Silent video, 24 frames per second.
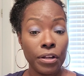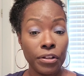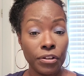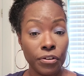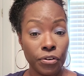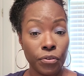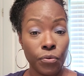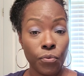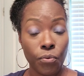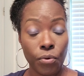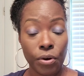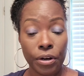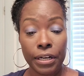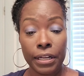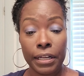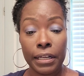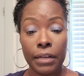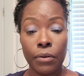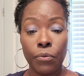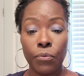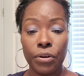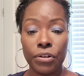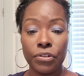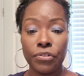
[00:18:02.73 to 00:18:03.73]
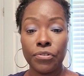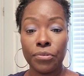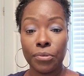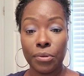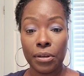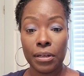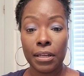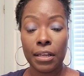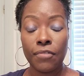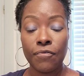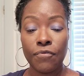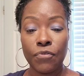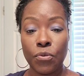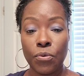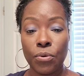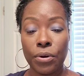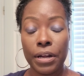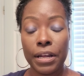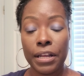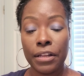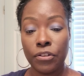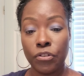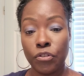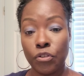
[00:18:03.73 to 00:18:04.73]
on what you're wanting and what you're looking
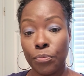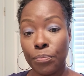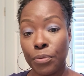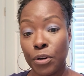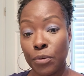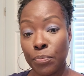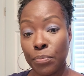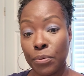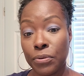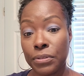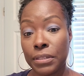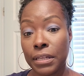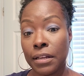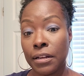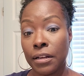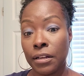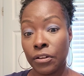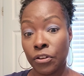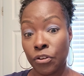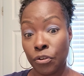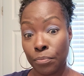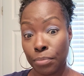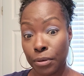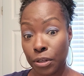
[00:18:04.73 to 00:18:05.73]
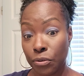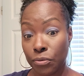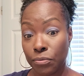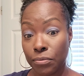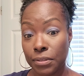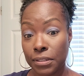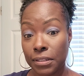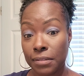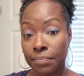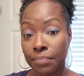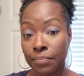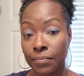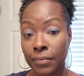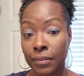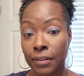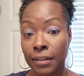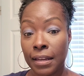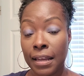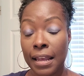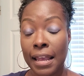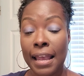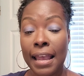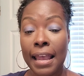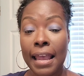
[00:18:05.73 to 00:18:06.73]
for in your purples and in your blues.
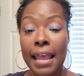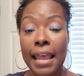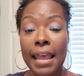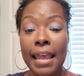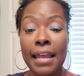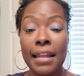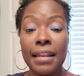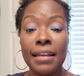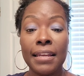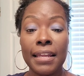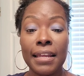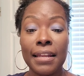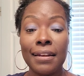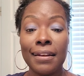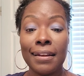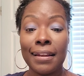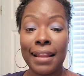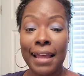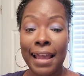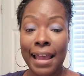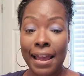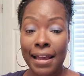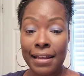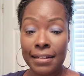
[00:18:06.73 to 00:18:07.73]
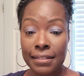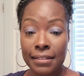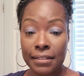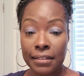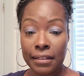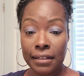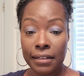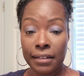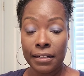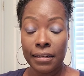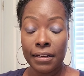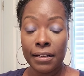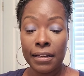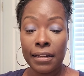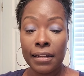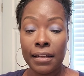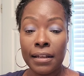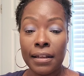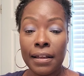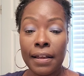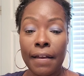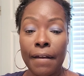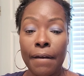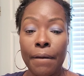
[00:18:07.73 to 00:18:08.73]
And then lastly,
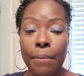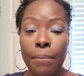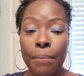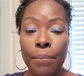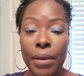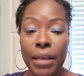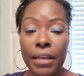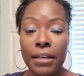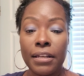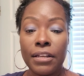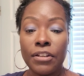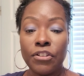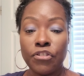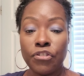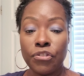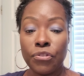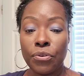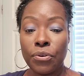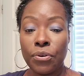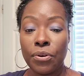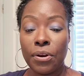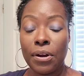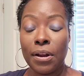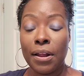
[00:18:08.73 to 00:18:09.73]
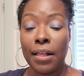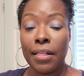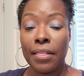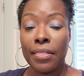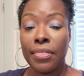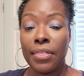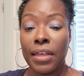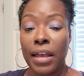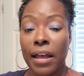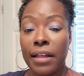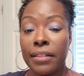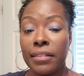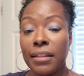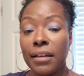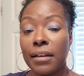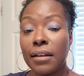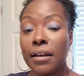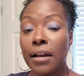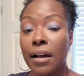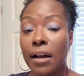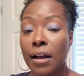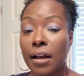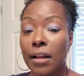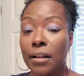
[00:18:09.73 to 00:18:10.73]
making sure that
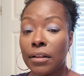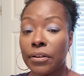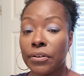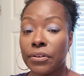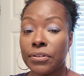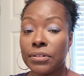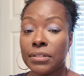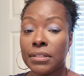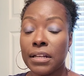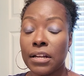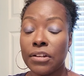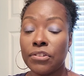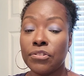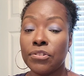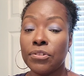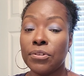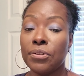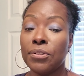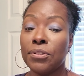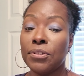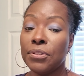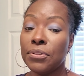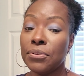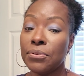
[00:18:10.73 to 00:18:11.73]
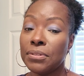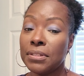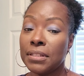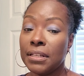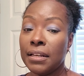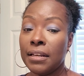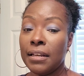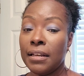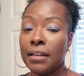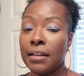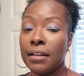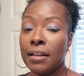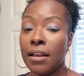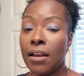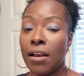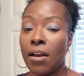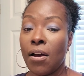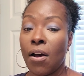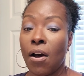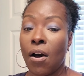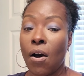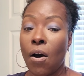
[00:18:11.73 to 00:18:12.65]
the colors that you're using